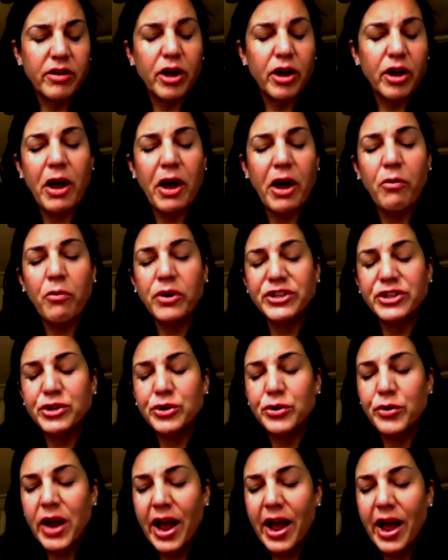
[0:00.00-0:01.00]
about what you
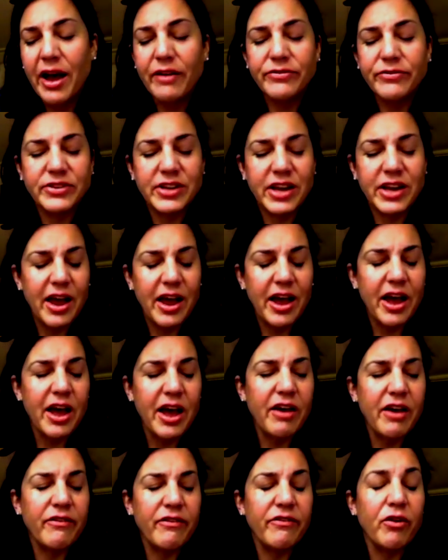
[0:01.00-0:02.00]
have to
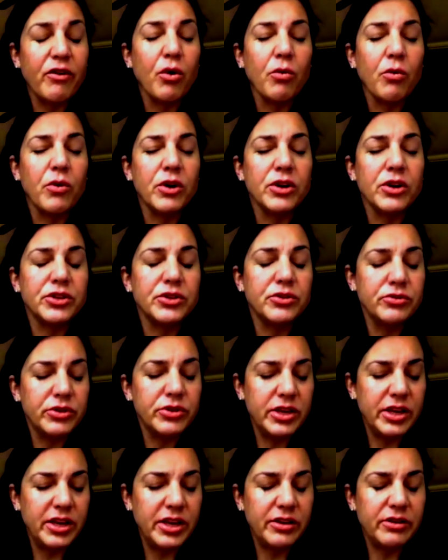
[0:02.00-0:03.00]
have or what you
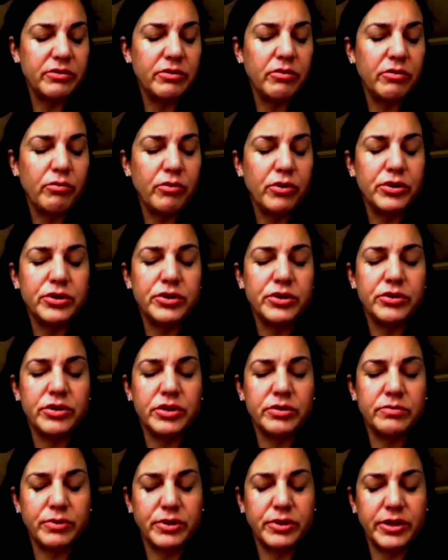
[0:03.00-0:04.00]
need, would you
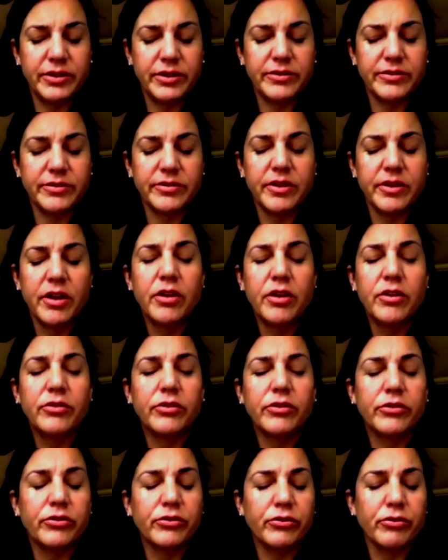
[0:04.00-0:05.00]
please
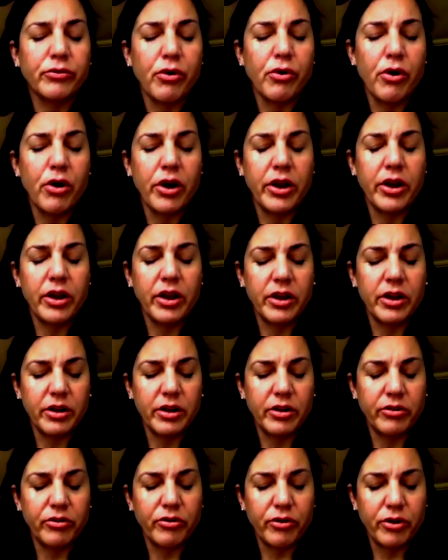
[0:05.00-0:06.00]
destroy and
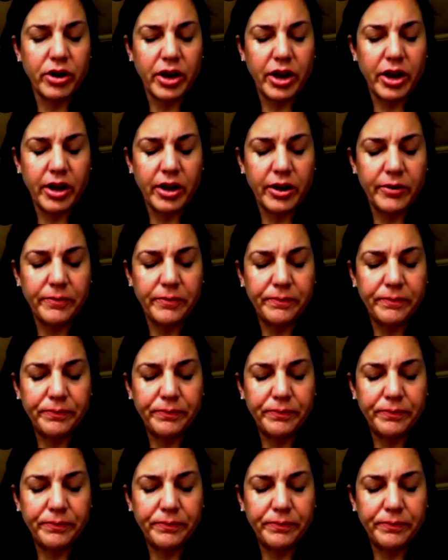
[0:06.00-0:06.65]
uncreate?